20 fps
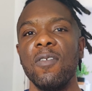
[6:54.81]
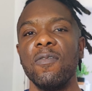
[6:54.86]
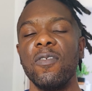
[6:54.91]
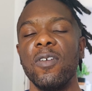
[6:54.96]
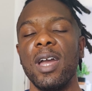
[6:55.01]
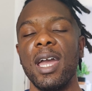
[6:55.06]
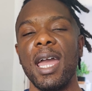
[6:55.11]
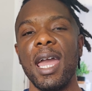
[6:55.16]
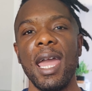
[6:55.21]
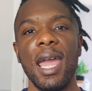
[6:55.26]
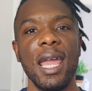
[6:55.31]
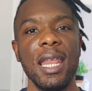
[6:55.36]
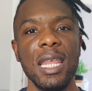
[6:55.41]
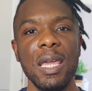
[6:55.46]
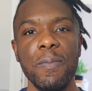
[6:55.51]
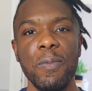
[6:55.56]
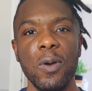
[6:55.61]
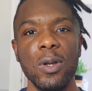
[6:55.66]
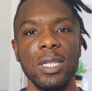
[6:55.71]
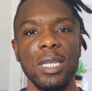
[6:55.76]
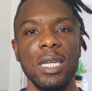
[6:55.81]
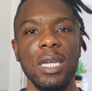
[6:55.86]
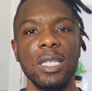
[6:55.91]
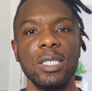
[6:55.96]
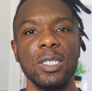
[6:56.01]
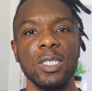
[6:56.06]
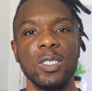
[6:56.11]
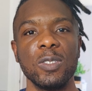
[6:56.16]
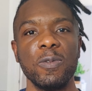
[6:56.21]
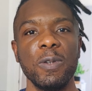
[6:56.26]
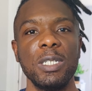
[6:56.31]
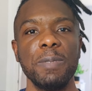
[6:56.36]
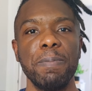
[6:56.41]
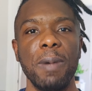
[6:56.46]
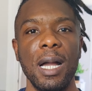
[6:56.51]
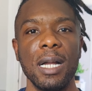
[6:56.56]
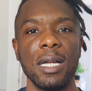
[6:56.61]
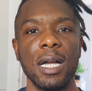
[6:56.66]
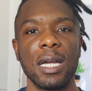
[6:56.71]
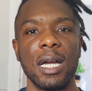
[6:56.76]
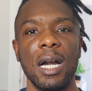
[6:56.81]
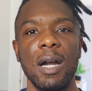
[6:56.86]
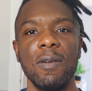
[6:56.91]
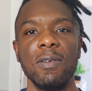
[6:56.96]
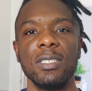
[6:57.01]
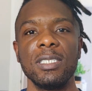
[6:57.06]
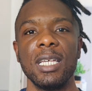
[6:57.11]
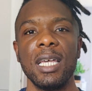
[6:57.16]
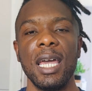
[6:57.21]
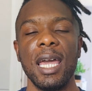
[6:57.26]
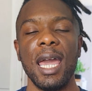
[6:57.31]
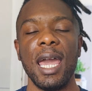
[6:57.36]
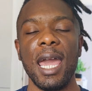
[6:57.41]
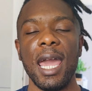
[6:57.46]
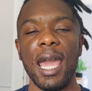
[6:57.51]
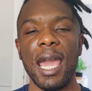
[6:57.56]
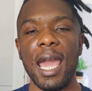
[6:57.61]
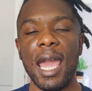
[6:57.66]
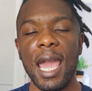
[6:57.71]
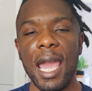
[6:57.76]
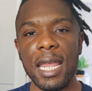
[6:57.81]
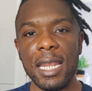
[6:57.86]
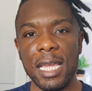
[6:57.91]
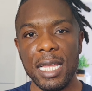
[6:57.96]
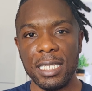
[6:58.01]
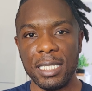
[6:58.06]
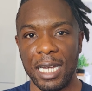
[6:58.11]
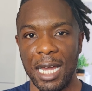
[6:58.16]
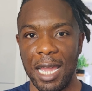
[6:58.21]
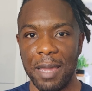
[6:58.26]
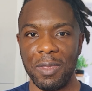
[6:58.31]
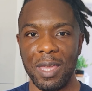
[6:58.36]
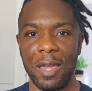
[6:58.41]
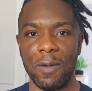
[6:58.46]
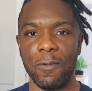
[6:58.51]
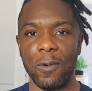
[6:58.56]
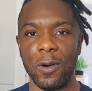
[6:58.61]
for anybody to switch bank accounts anytime they